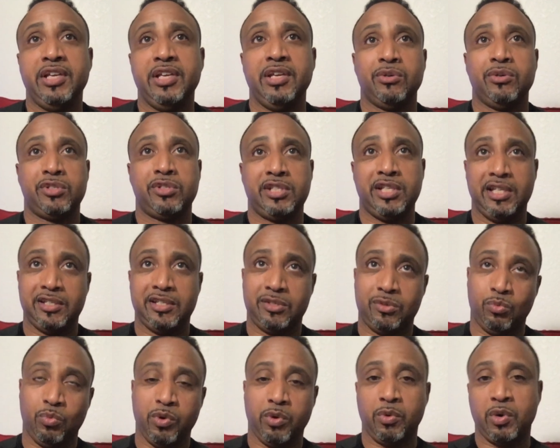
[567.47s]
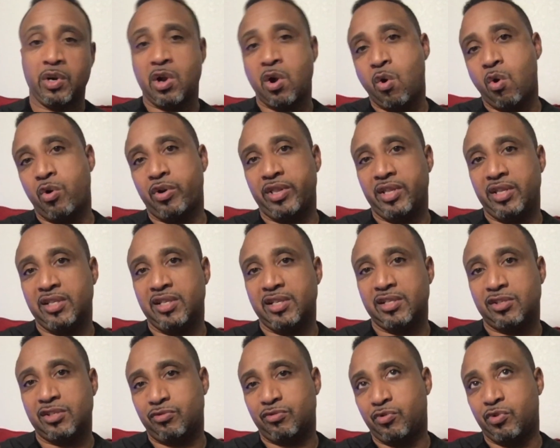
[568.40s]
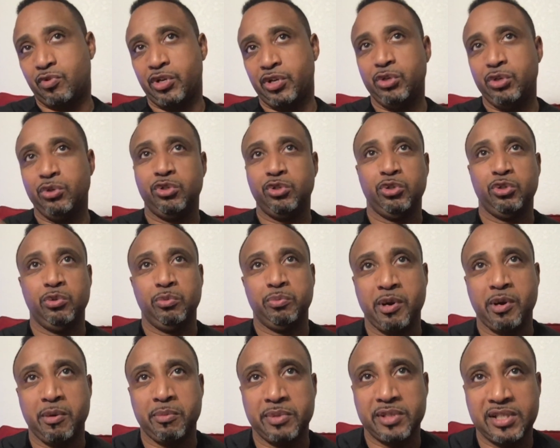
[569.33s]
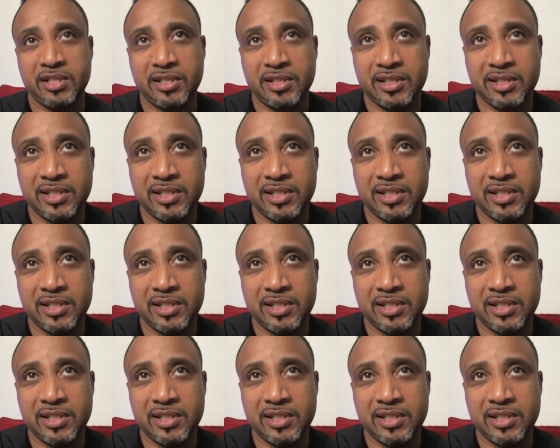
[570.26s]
since we're recording this for YouTube purposes,